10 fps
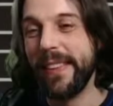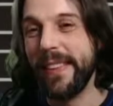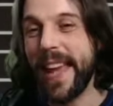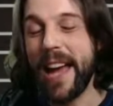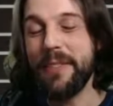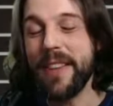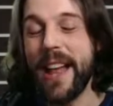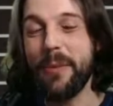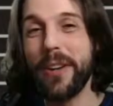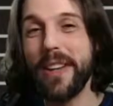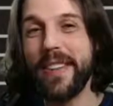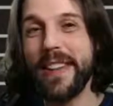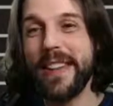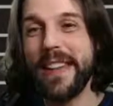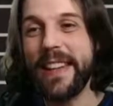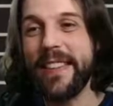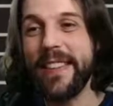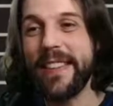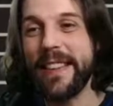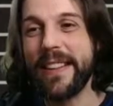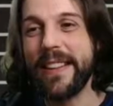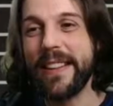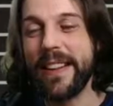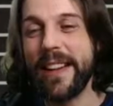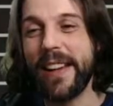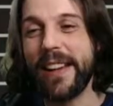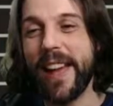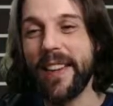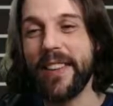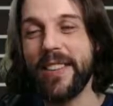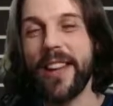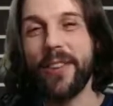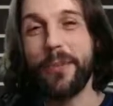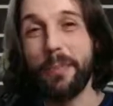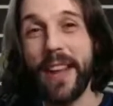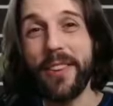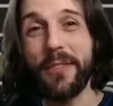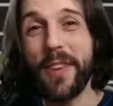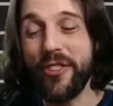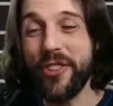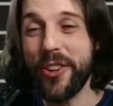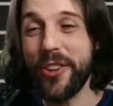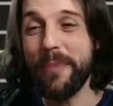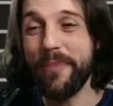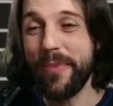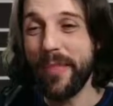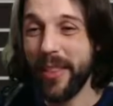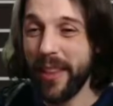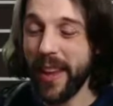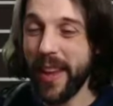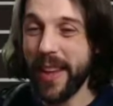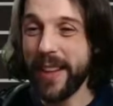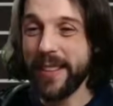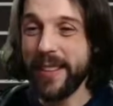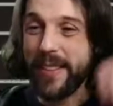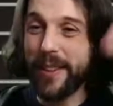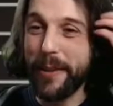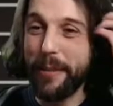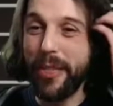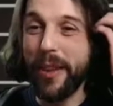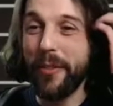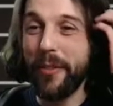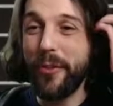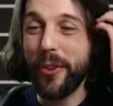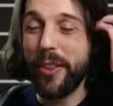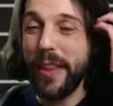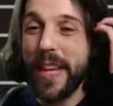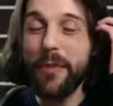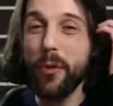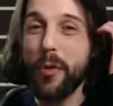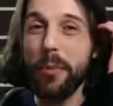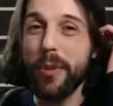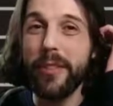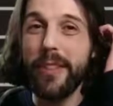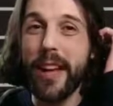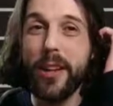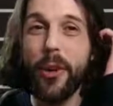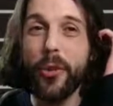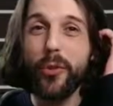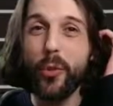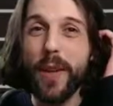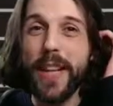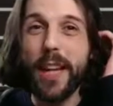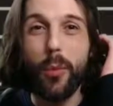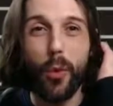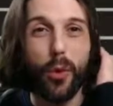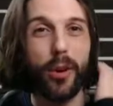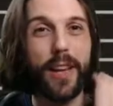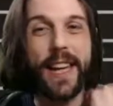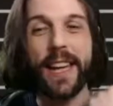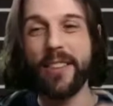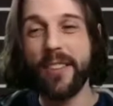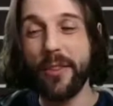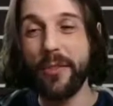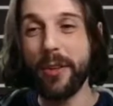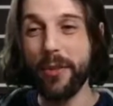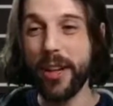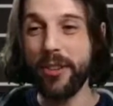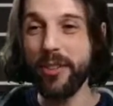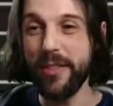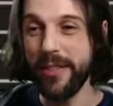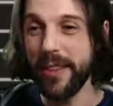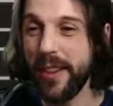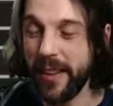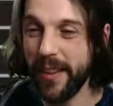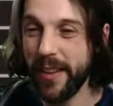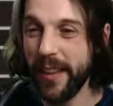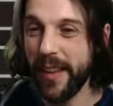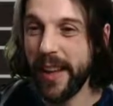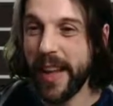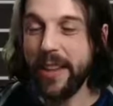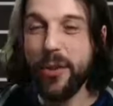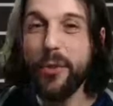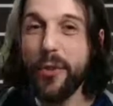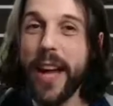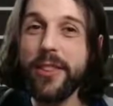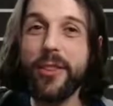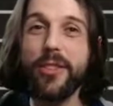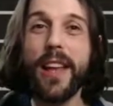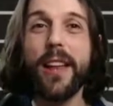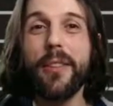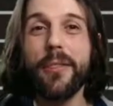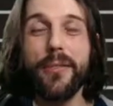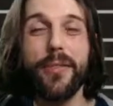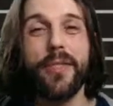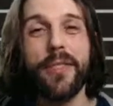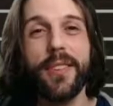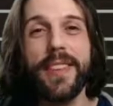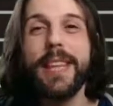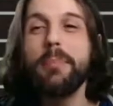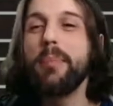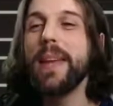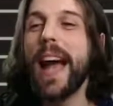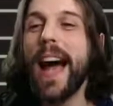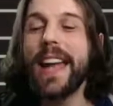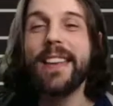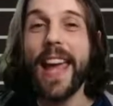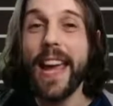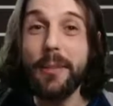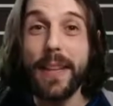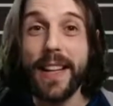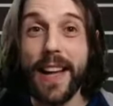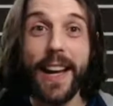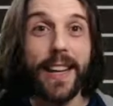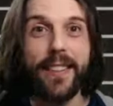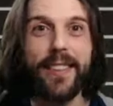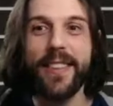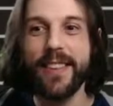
Yeah, FTL, what is it? It is, as I said, a space adventure. And the evil rebels are close to winning a war against the Federation. And you find yourself deep behind enemy lines.